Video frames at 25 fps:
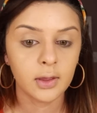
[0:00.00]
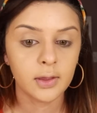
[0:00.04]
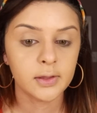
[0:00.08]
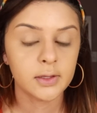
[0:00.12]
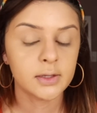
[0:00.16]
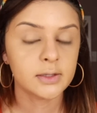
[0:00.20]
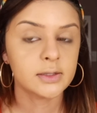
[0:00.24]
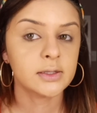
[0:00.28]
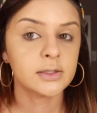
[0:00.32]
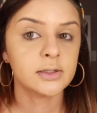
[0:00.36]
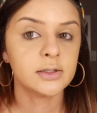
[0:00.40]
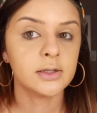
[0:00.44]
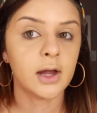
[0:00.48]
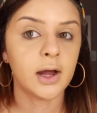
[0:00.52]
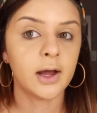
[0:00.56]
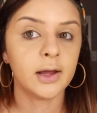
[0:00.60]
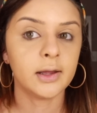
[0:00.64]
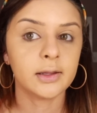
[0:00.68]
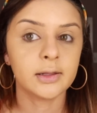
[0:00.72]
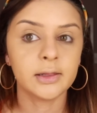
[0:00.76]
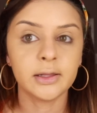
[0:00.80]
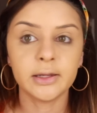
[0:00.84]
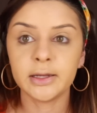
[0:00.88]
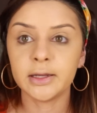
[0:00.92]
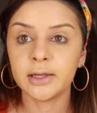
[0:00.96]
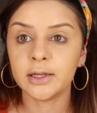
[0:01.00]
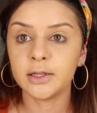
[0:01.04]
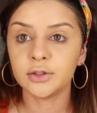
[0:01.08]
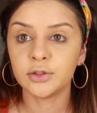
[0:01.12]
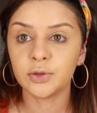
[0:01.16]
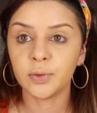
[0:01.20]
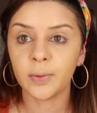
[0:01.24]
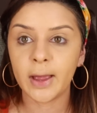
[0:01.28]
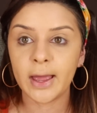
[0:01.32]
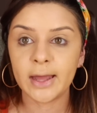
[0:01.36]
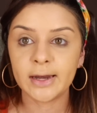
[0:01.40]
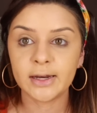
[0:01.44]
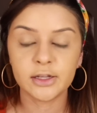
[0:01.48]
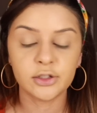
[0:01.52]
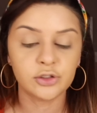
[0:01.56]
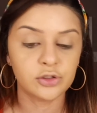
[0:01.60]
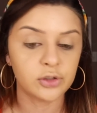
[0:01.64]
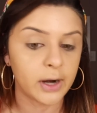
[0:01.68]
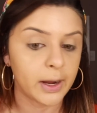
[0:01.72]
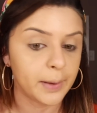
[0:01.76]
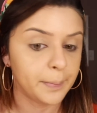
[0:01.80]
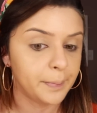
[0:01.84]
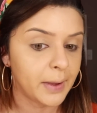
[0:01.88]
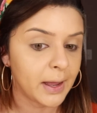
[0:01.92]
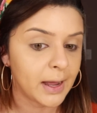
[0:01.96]
This is not clinging to any
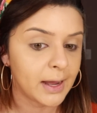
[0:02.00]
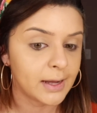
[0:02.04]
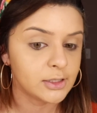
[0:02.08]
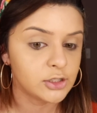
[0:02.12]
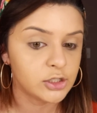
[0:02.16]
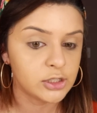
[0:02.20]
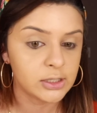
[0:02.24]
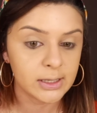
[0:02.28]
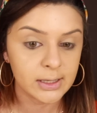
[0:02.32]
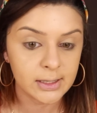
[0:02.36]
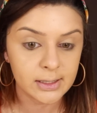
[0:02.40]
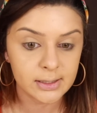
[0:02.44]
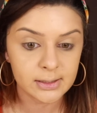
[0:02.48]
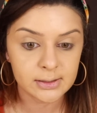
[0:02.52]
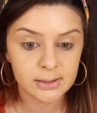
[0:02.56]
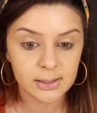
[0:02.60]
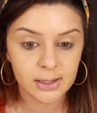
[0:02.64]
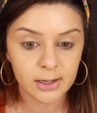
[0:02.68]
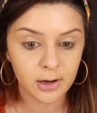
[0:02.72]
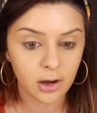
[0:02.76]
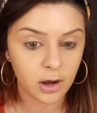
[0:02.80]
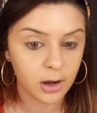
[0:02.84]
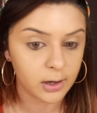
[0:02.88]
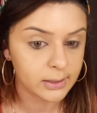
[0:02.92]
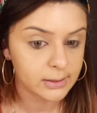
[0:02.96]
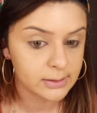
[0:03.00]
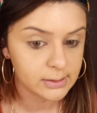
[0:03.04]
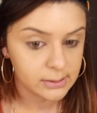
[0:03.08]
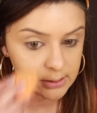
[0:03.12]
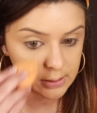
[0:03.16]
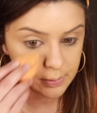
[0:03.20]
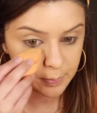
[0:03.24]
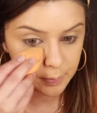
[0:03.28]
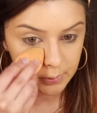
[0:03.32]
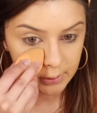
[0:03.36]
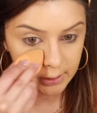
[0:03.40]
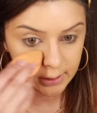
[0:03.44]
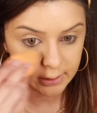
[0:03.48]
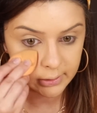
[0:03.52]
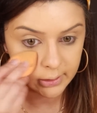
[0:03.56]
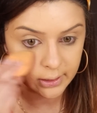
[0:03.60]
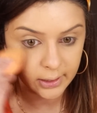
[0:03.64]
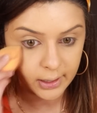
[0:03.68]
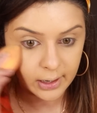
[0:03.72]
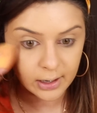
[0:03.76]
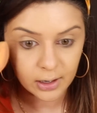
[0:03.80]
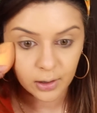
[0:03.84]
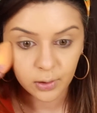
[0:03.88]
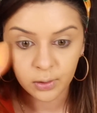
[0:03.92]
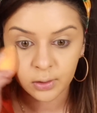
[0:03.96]
dry patches and honestly blended
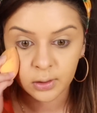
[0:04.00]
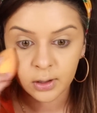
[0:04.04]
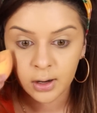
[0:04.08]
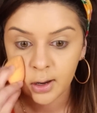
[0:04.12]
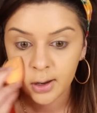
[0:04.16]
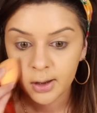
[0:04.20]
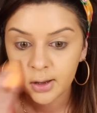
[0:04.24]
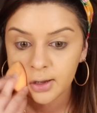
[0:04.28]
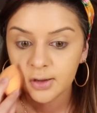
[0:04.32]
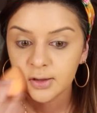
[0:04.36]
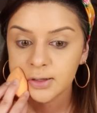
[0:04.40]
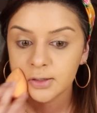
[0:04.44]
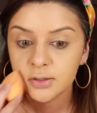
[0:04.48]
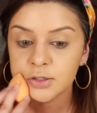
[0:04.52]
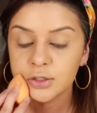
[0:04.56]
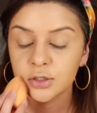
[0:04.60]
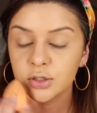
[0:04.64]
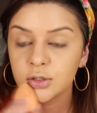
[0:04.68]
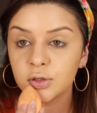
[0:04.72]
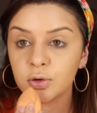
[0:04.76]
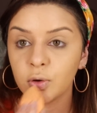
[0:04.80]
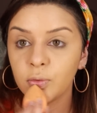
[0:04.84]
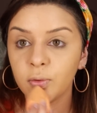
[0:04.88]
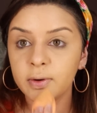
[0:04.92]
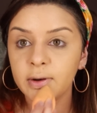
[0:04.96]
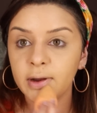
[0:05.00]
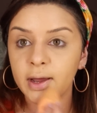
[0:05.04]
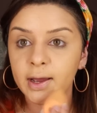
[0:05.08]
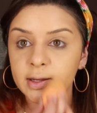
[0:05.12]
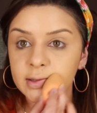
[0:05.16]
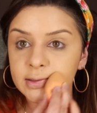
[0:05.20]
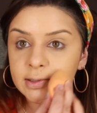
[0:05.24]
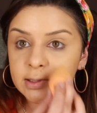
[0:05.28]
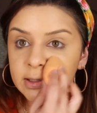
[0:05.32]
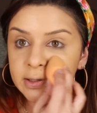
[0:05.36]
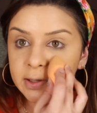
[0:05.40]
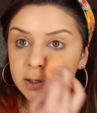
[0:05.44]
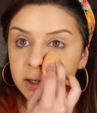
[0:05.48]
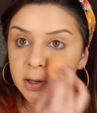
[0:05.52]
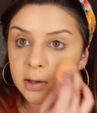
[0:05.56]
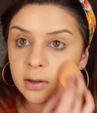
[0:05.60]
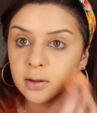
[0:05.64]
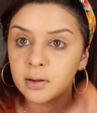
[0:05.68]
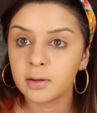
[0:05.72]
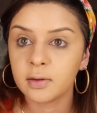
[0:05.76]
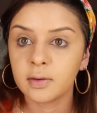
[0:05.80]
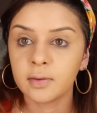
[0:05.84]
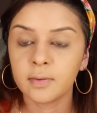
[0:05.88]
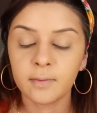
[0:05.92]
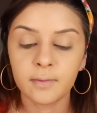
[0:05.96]
out so nicely.
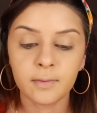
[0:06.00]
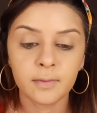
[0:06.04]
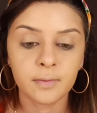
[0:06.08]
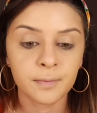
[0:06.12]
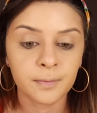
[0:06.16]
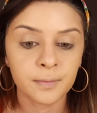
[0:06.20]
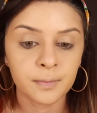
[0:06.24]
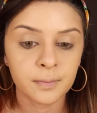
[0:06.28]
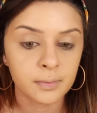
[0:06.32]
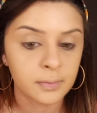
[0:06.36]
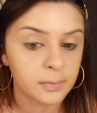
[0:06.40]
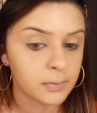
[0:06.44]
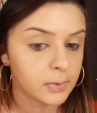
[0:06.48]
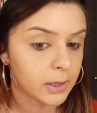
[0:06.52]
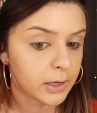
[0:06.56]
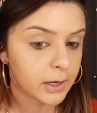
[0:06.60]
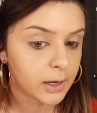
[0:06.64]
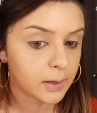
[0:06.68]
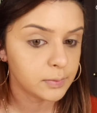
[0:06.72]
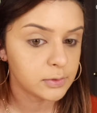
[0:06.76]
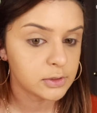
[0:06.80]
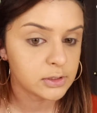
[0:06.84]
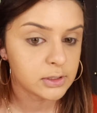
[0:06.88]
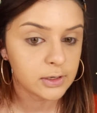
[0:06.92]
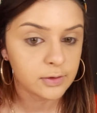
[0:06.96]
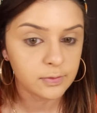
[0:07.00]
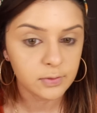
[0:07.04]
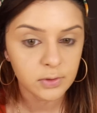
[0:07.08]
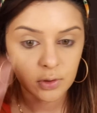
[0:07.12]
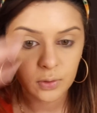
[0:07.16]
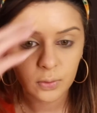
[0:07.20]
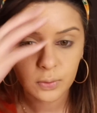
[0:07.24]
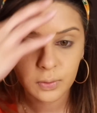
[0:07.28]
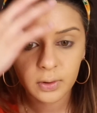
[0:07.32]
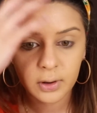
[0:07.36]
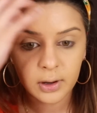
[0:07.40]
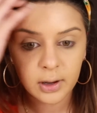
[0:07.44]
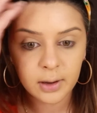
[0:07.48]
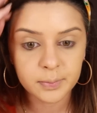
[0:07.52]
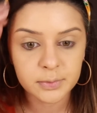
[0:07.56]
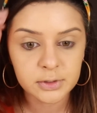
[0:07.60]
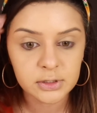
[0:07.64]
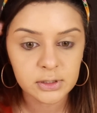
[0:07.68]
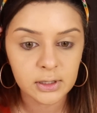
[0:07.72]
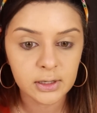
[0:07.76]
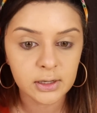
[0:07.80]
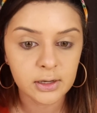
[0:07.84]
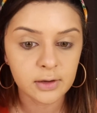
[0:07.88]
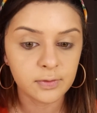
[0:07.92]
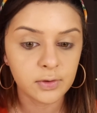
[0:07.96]
Like I'm just give you I'm
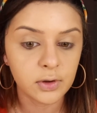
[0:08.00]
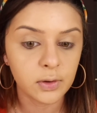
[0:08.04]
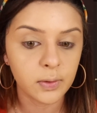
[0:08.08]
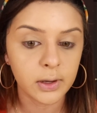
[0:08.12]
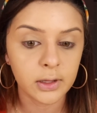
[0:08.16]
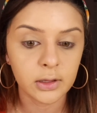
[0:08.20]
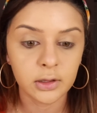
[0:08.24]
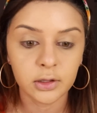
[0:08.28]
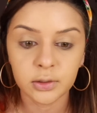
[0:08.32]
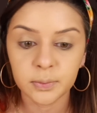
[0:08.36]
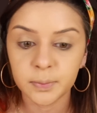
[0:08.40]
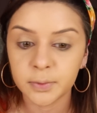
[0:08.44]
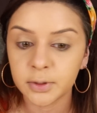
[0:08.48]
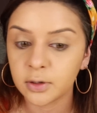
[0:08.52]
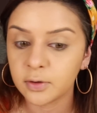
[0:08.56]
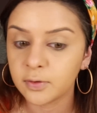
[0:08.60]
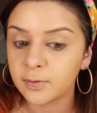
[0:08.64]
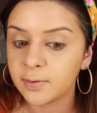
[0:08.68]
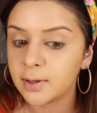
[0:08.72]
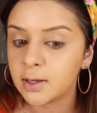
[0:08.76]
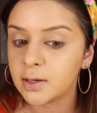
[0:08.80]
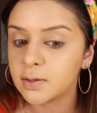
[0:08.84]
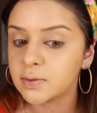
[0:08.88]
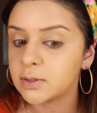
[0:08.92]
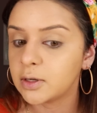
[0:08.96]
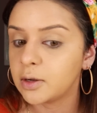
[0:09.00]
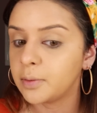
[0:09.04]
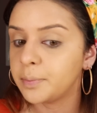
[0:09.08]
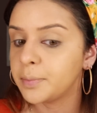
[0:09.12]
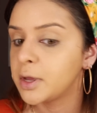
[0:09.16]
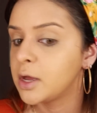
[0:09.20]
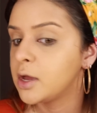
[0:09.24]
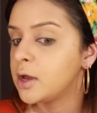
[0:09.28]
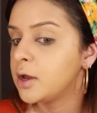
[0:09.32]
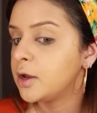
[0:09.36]
just gonna give you a little bit of close up.